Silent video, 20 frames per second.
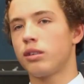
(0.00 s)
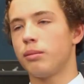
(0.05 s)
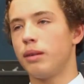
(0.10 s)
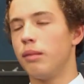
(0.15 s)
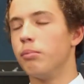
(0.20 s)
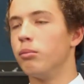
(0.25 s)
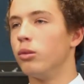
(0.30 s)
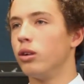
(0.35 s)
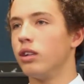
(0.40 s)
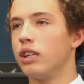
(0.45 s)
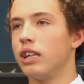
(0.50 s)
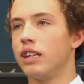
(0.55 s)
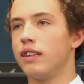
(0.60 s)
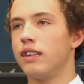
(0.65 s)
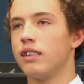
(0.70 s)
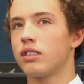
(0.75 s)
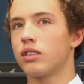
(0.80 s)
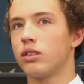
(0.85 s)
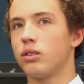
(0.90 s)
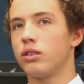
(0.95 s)
about bullying
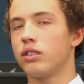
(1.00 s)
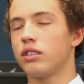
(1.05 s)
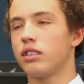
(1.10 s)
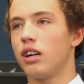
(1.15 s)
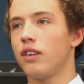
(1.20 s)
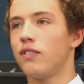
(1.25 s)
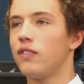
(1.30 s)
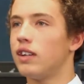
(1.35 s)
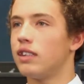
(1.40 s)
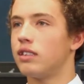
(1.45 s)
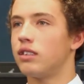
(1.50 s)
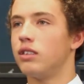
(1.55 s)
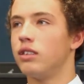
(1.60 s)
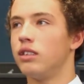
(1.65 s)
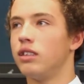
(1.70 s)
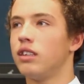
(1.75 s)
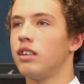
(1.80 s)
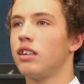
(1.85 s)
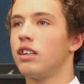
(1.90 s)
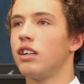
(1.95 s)
at this school and stuff is
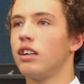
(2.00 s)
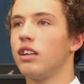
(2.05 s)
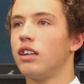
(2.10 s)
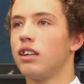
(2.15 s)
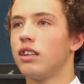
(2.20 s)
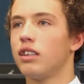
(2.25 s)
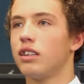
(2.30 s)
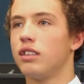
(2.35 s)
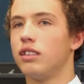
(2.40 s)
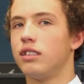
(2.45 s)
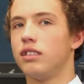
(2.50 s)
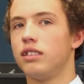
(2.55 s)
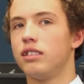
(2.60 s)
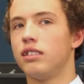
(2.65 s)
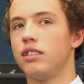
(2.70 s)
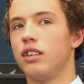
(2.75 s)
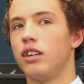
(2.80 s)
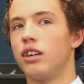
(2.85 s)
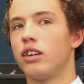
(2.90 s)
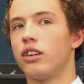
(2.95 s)
good,
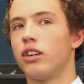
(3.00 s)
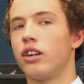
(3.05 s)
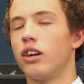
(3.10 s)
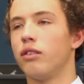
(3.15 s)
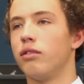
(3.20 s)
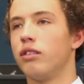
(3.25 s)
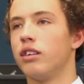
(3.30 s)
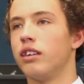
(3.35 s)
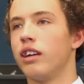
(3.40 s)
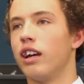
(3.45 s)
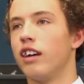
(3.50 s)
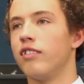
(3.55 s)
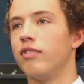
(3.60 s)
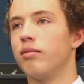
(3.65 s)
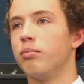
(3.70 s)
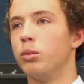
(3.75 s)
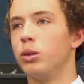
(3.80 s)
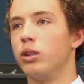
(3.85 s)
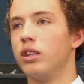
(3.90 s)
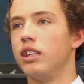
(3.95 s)
because you know, you don't really have
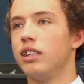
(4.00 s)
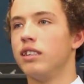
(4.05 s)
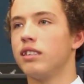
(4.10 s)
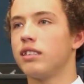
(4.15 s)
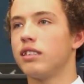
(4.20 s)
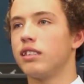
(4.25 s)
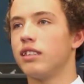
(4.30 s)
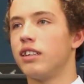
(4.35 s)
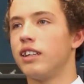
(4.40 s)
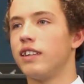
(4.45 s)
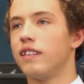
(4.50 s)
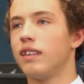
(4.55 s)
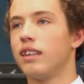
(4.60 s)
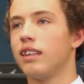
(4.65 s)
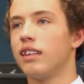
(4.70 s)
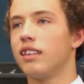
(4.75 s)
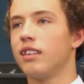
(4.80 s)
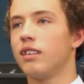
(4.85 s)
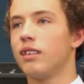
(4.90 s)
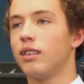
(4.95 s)
bullies or
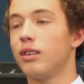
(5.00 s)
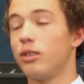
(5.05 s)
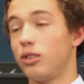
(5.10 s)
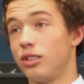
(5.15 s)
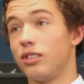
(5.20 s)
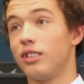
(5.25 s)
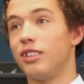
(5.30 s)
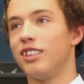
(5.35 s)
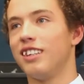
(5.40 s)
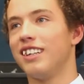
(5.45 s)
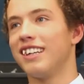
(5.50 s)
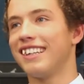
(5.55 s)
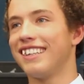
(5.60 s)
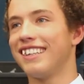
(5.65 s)
anything, which is good.